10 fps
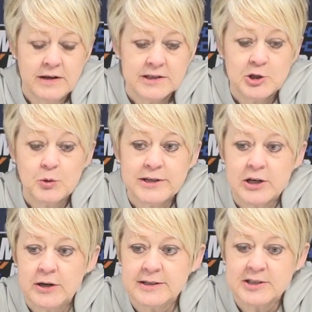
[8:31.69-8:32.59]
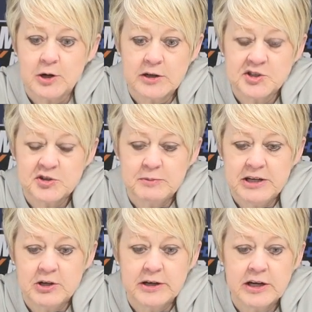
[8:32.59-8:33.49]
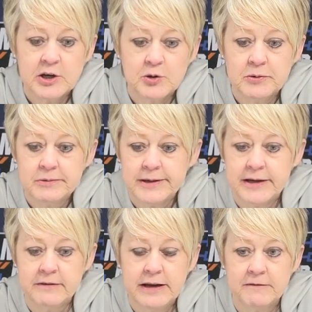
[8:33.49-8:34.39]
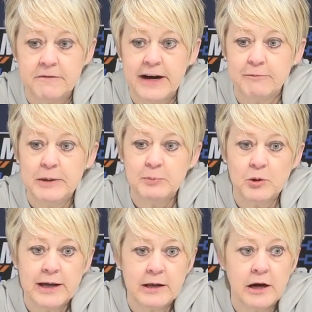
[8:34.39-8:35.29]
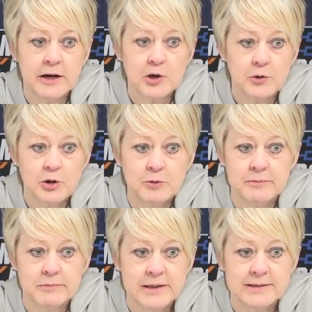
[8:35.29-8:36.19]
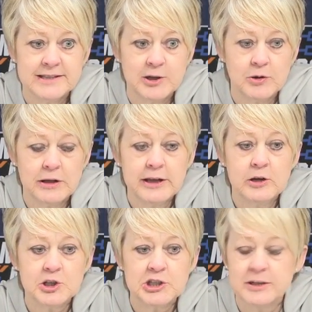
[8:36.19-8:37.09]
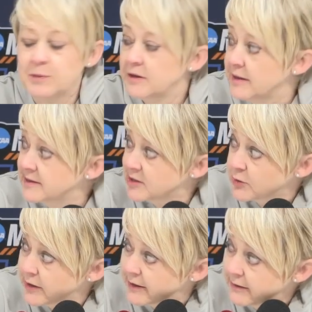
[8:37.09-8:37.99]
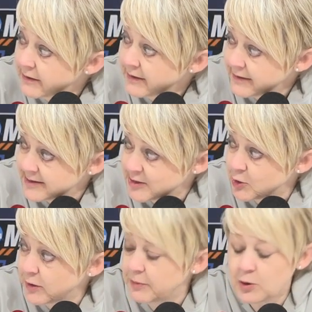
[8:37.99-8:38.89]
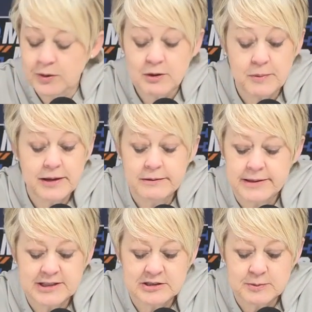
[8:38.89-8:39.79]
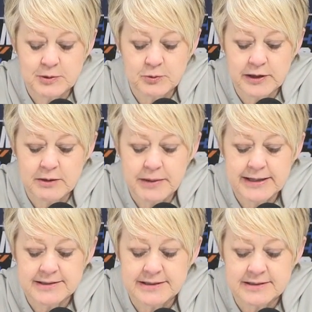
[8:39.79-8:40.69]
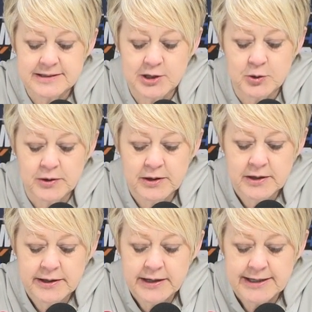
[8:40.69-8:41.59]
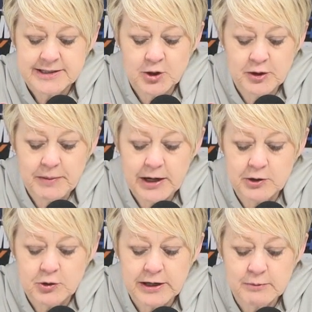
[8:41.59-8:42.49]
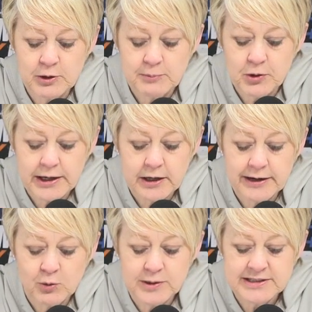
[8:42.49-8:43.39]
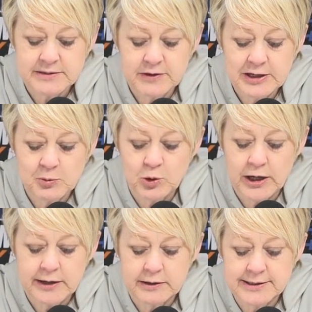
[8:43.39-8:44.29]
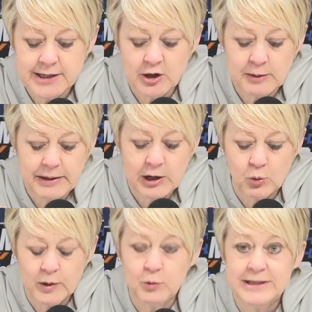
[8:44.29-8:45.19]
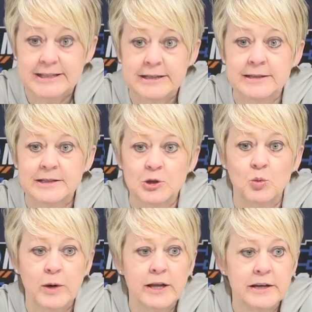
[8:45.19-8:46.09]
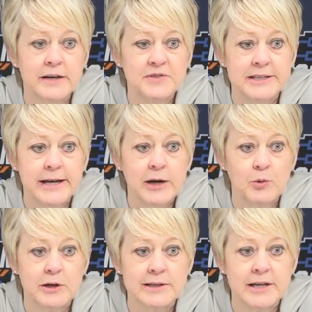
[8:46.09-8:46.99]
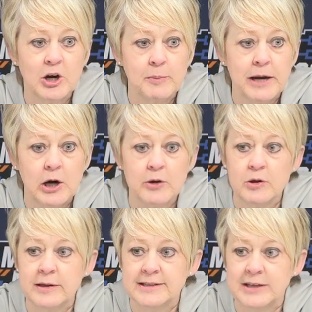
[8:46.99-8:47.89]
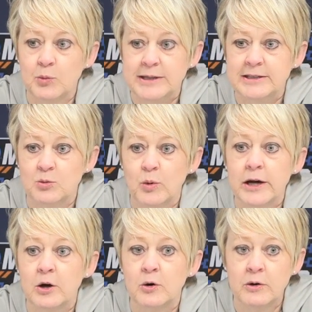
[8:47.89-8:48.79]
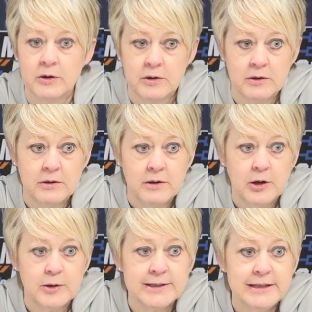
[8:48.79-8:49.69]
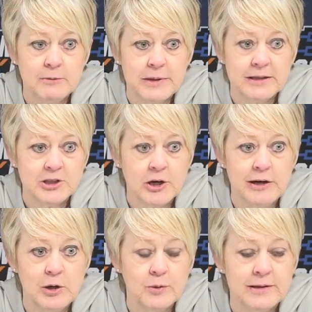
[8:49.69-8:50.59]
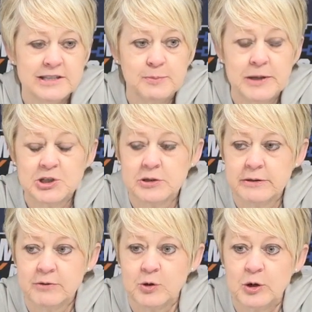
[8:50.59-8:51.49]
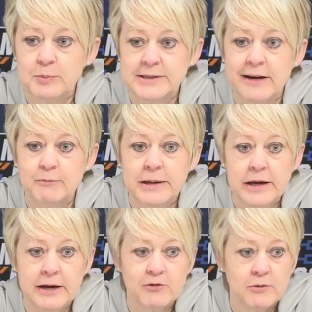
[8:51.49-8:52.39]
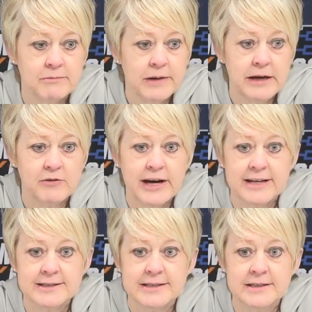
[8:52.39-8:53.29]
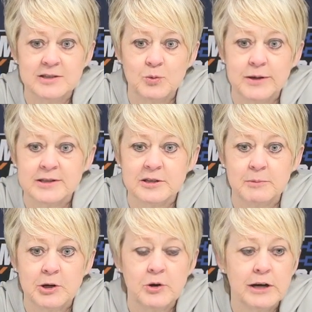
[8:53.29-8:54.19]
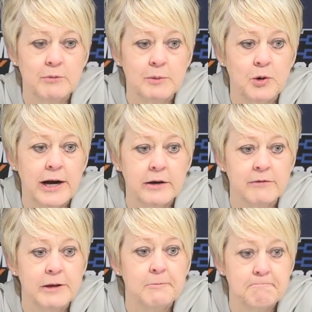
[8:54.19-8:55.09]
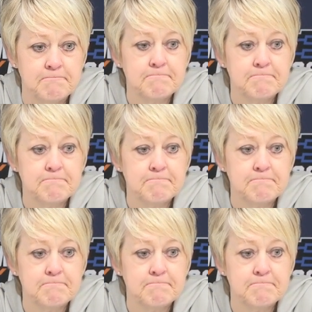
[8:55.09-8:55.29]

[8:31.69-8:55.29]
2 returning starters from a year ago and 5 people in that locker room. And so the leadership that these two up here with me, it's just been really amazing. So I told them how incredibly proud I was of them. We're not going to talk about what we didn't do well enough today. We're going to talk about all the things that we did well on a 10-month journey with as special of a group as I've ever had a season with. So I'm incredibly proud of them.